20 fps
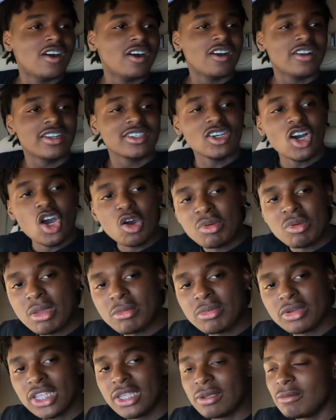All these old
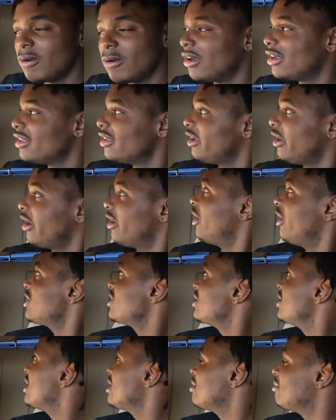people keep walking. Y'all
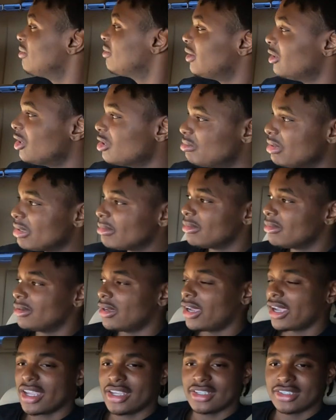see these old
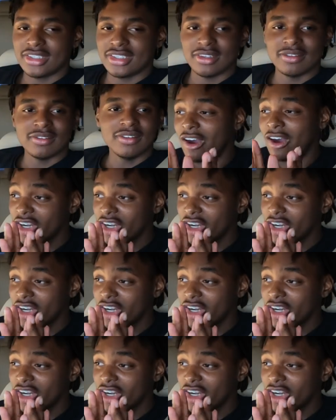people? I can't see them.